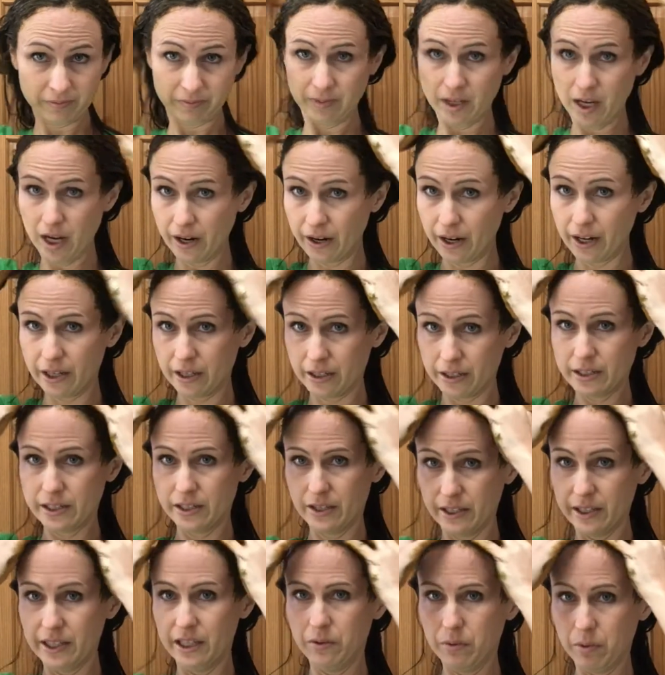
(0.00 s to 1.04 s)
All right, so
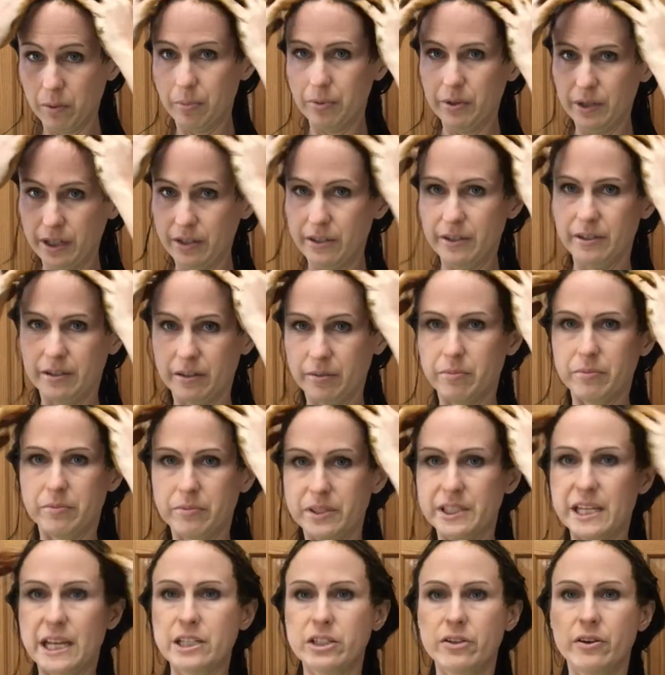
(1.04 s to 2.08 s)
I think we're pretty
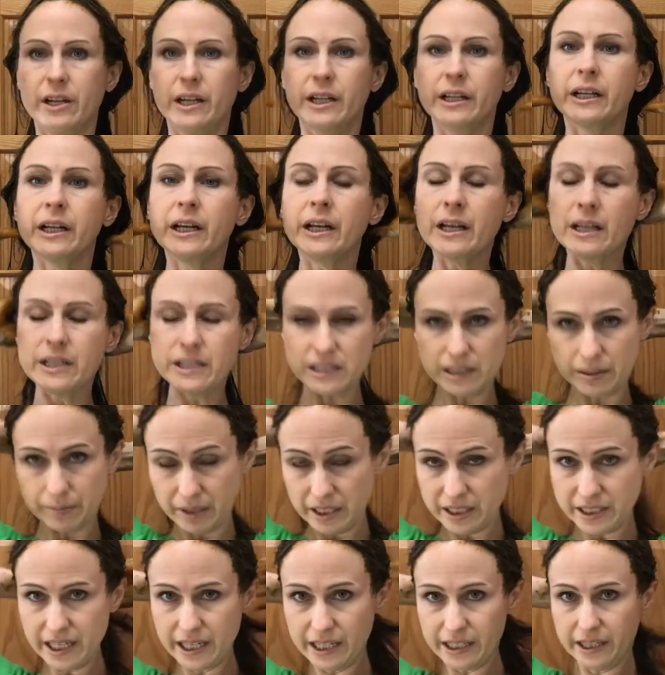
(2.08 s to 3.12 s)
saturated. So I'm going
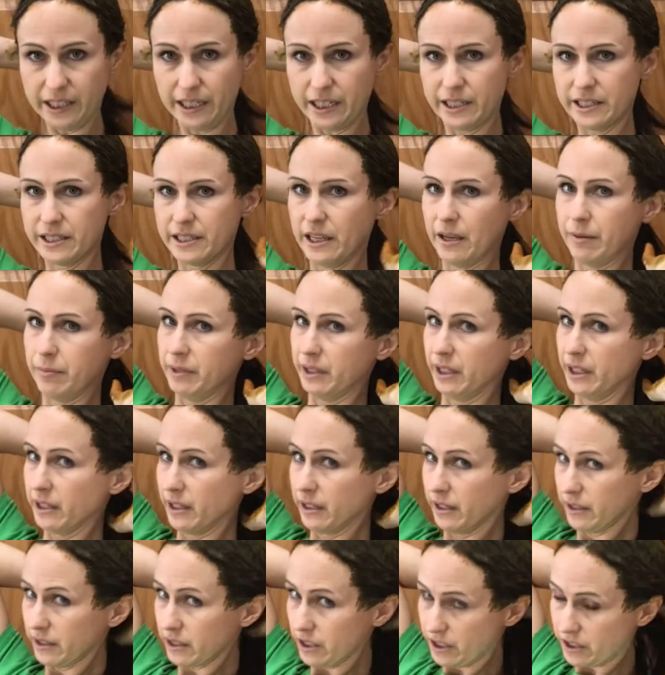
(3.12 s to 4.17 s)
to take this, I'm going to
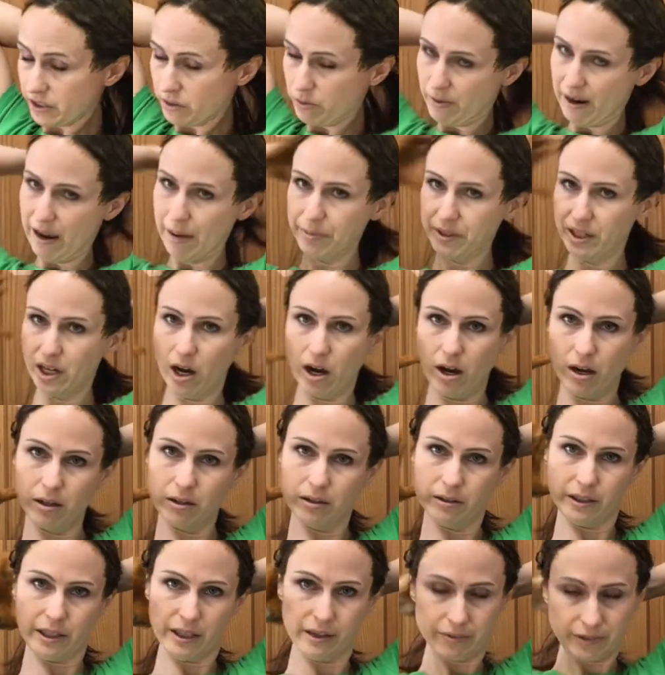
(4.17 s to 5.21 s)
just grab it all,
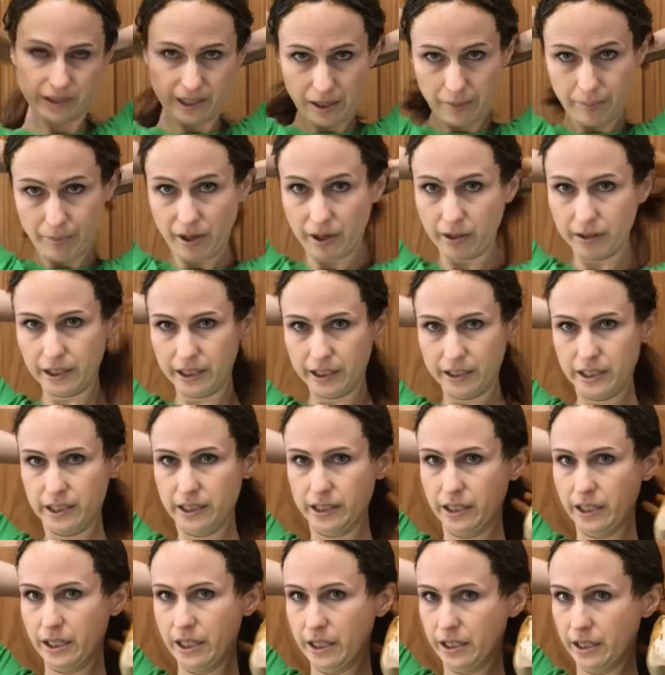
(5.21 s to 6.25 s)
even that part that didn't
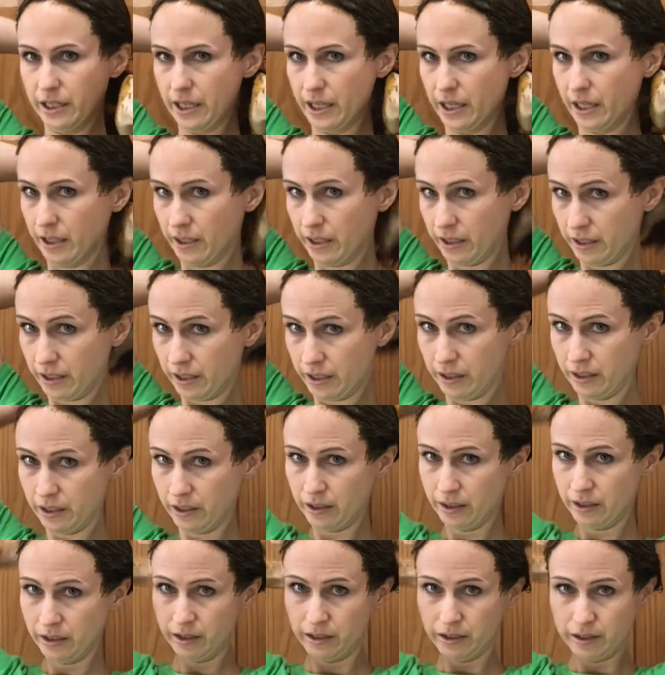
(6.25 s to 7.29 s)
get
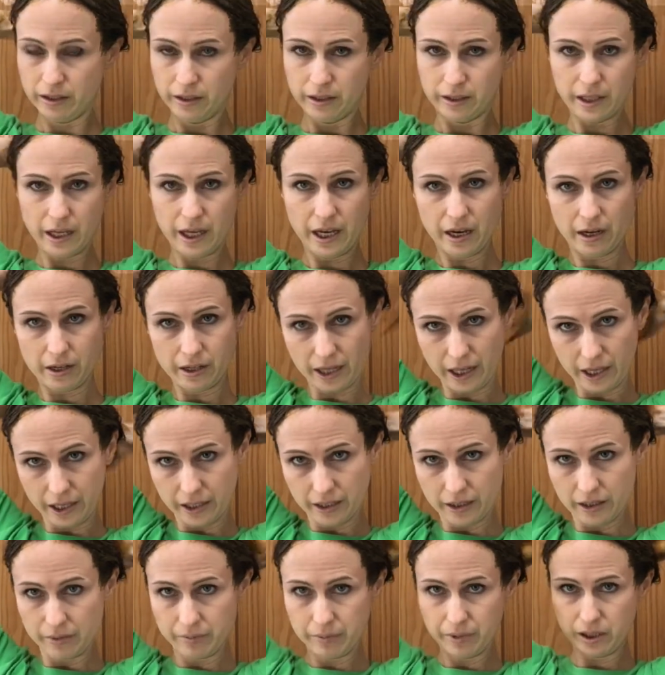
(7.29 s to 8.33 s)
the hair dye.
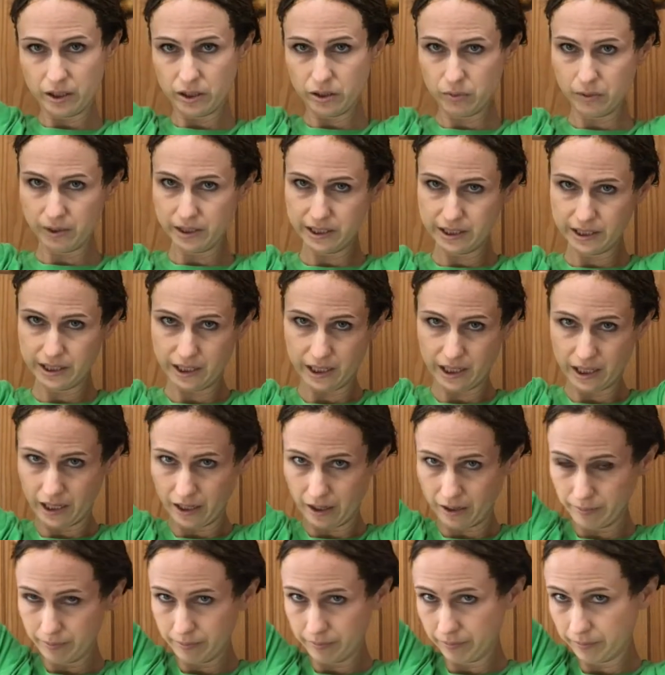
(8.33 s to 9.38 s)
I'm going to twist it
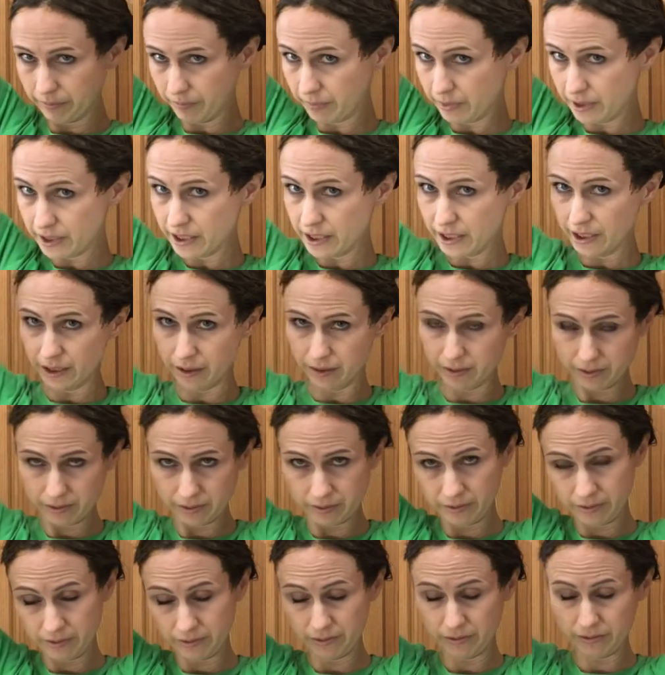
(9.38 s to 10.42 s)
up. It's going to
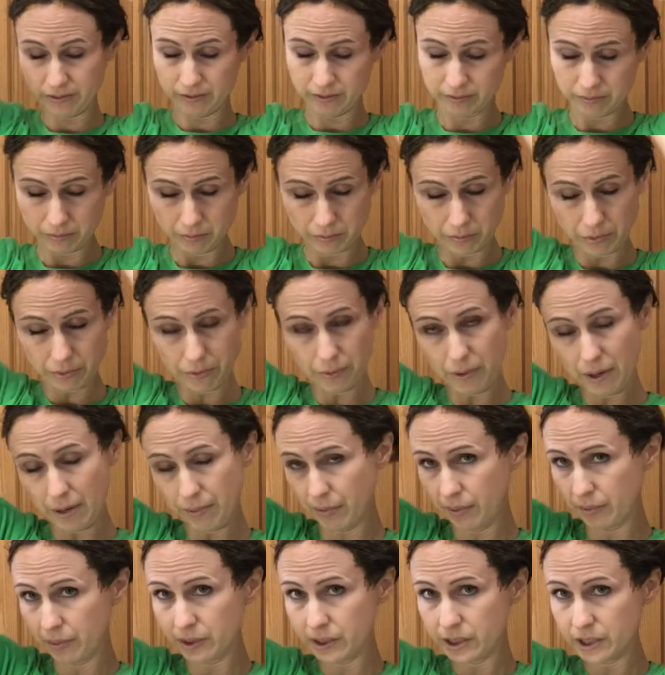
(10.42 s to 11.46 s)

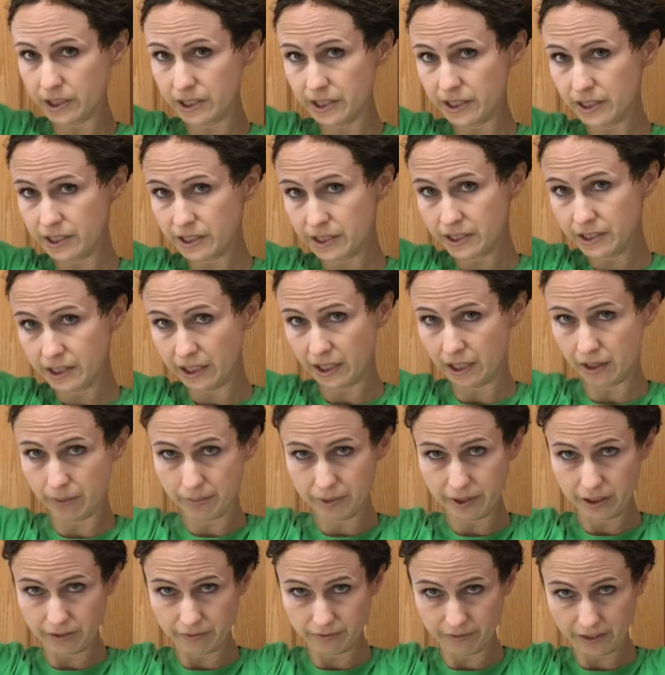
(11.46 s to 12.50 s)
probably just stick up
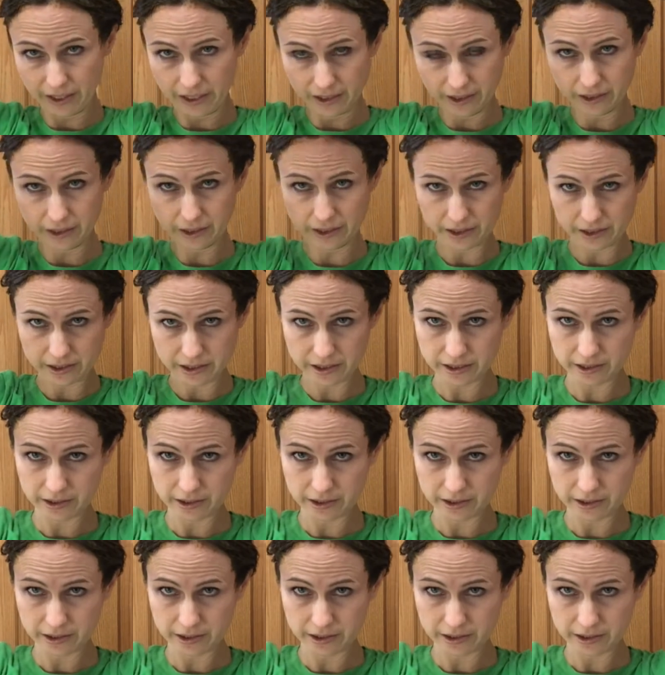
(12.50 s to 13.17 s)
there fine because